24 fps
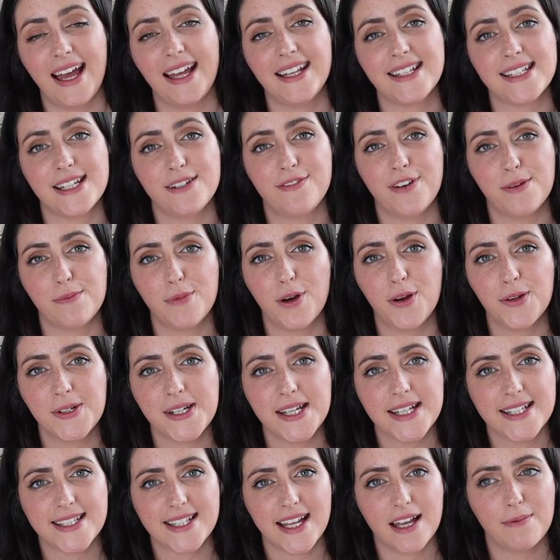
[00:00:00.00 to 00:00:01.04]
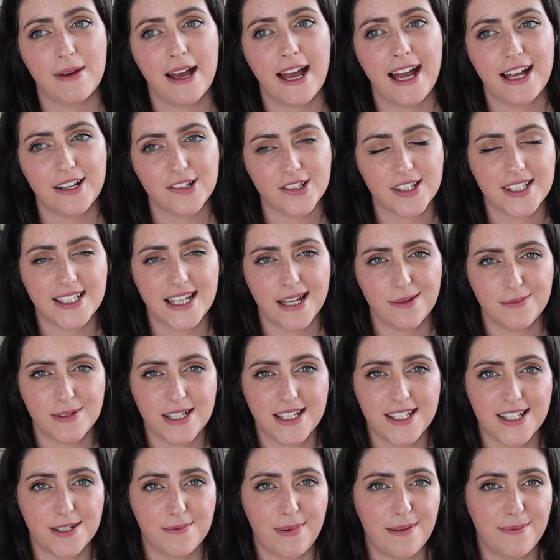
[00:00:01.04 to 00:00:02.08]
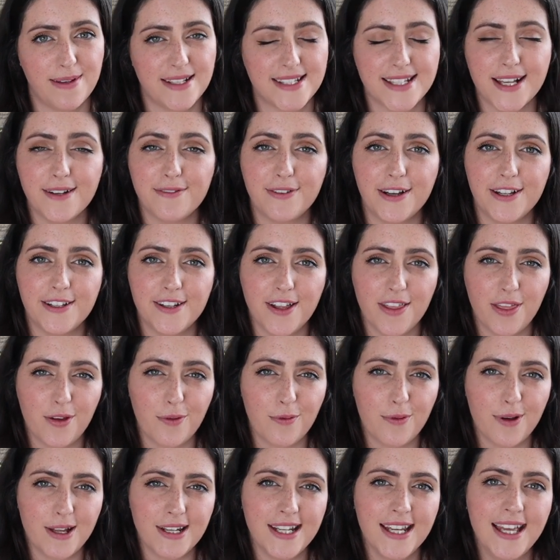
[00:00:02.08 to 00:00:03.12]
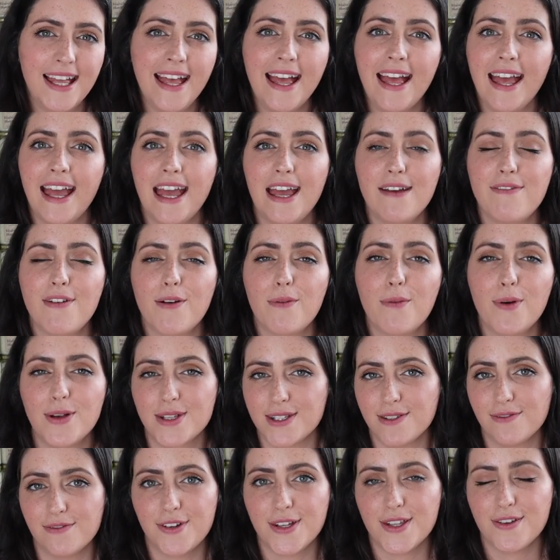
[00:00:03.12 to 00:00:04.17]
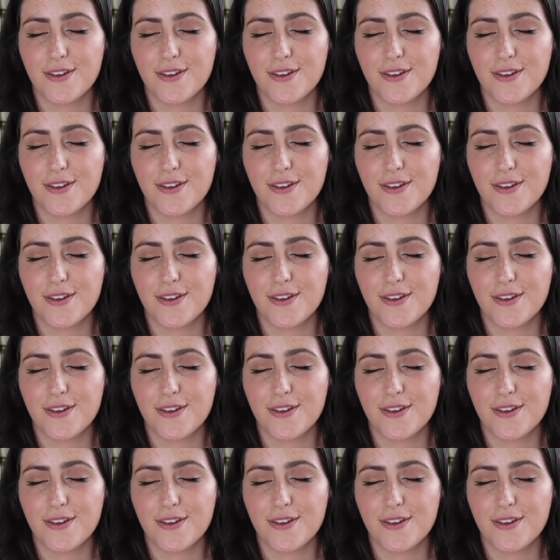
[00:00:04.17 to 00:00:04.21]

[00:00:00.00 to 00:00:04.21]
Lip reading: and if I'm honest, I'm actually tempted to buy myself another one if it wasn't